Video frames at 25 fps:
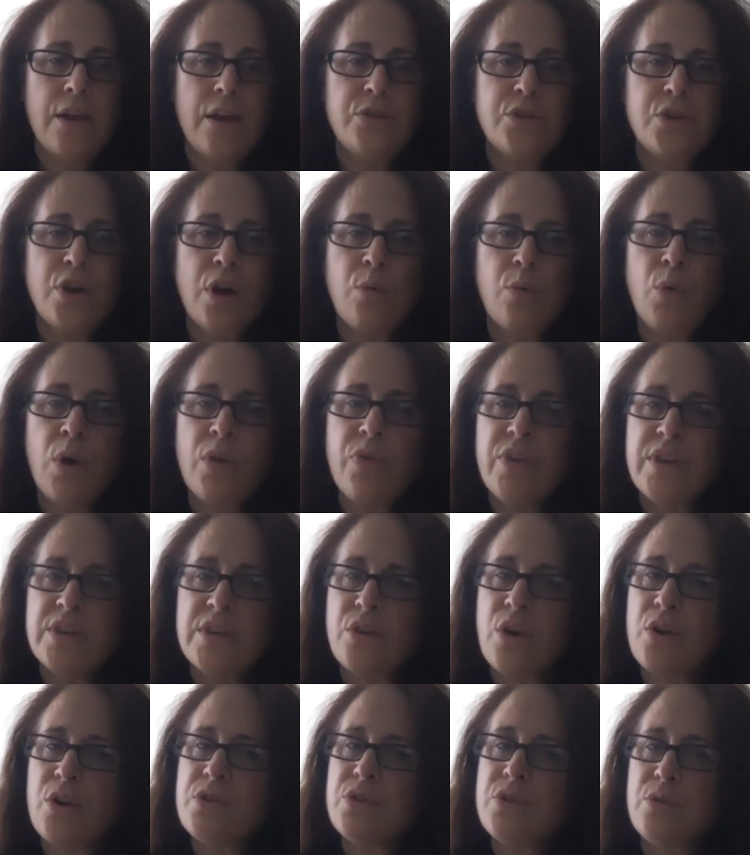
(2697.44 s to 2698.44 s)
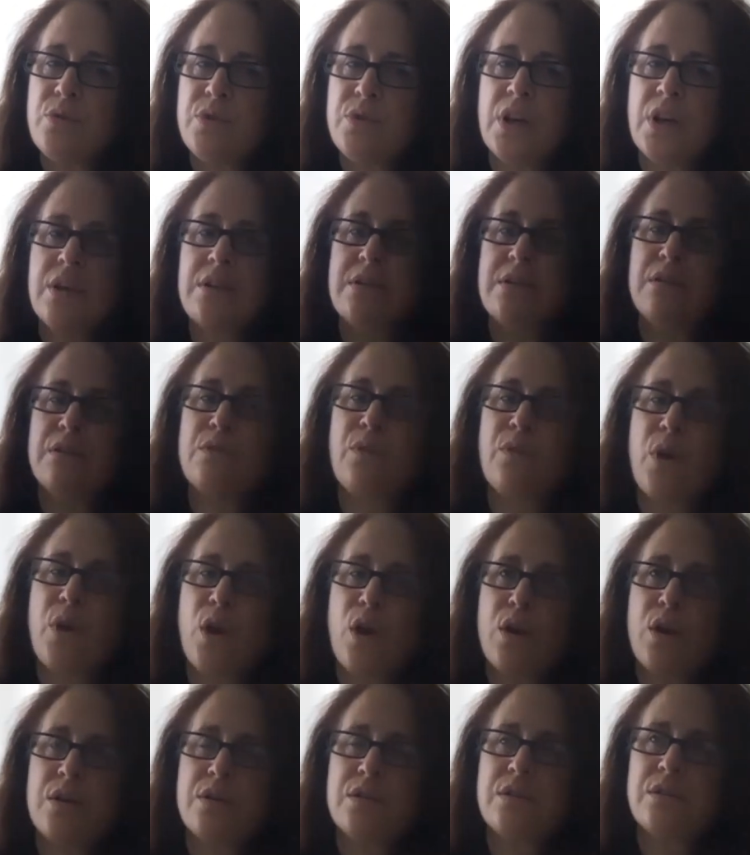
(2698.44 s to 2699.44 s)
Don, what this also does as
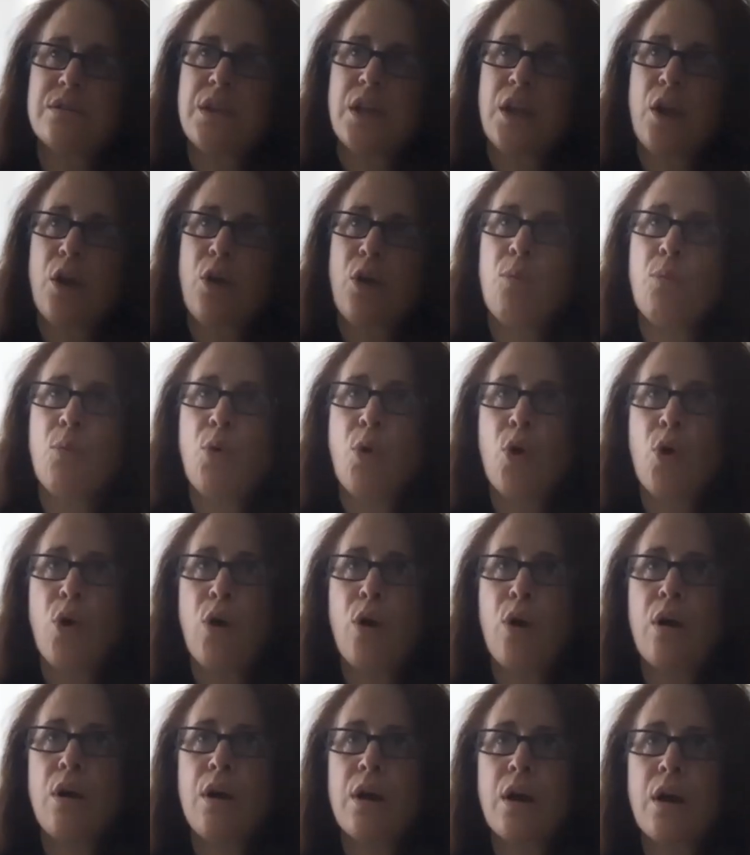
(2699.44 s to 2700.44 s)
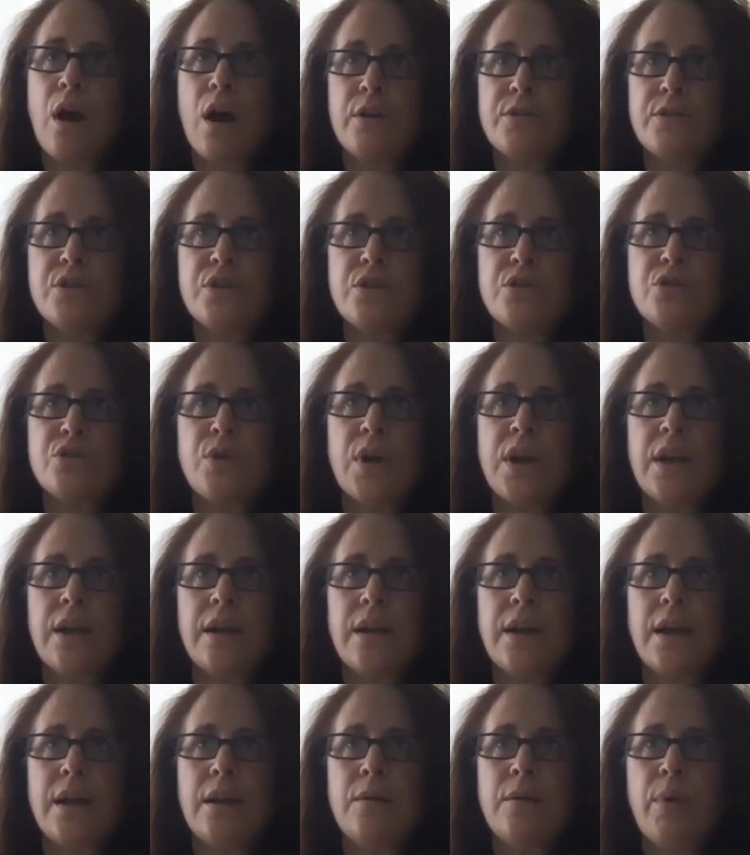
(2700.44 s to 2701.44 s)
far as, you know, more
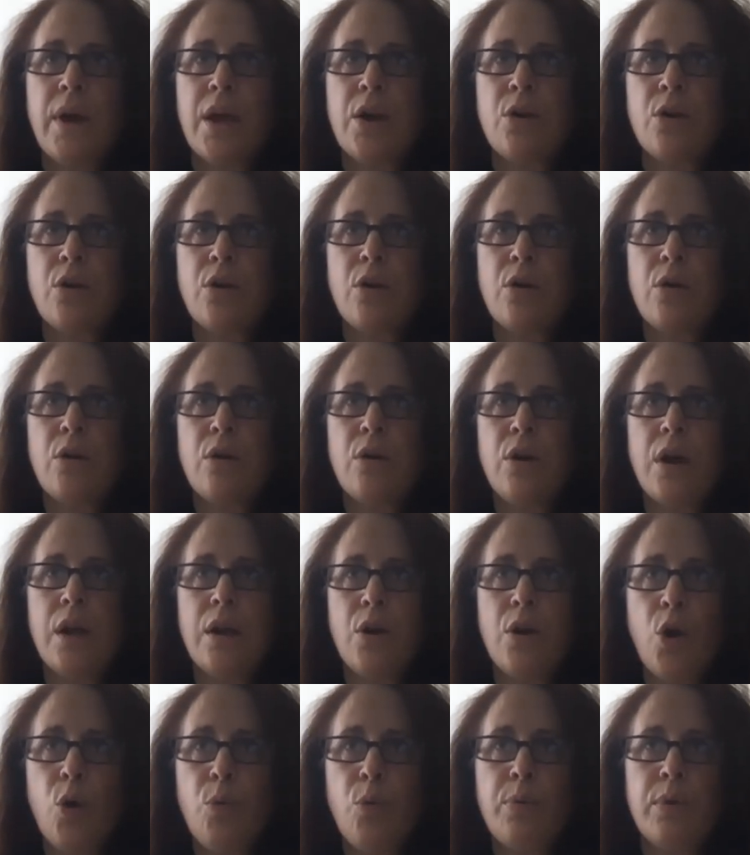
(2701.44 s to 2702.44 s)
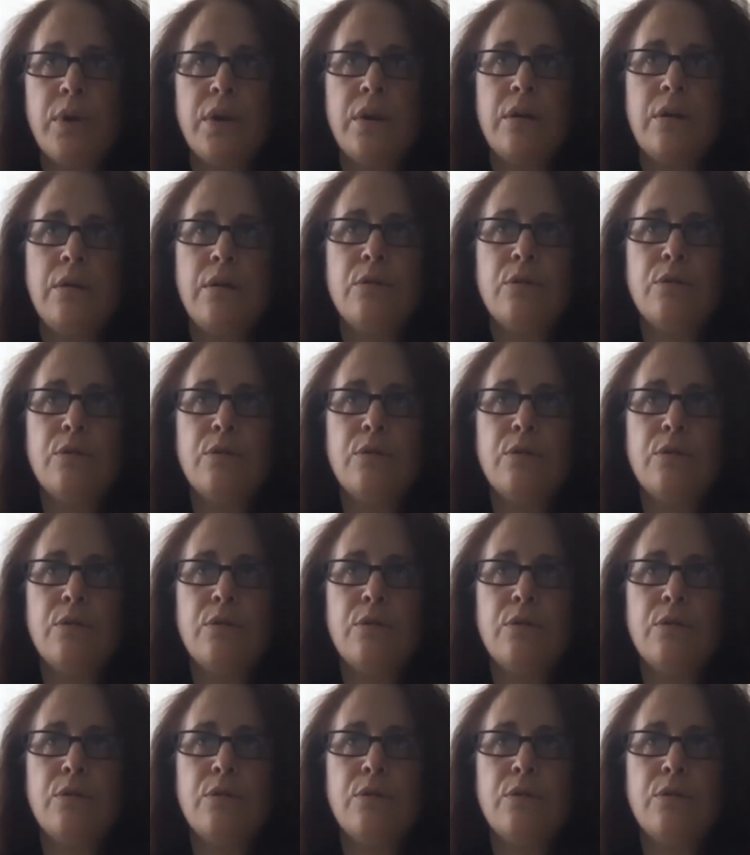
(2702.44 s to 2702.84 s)
concentrated and better and open